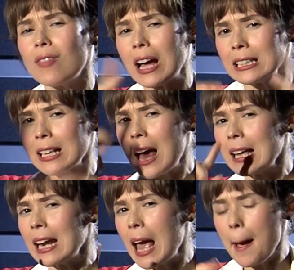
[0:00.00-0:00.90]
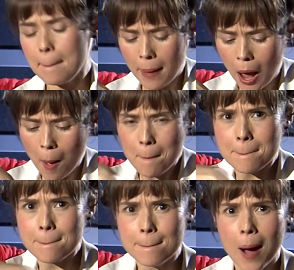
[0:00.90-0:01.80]
Bardolph,
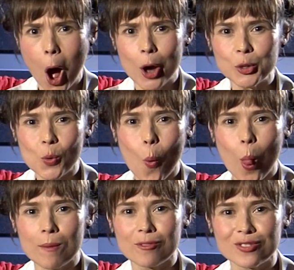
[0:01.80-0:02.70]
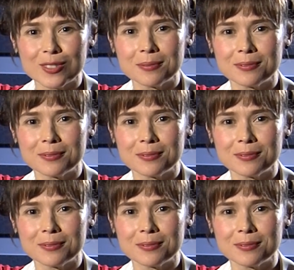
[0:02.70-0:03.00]
and here's his sign name.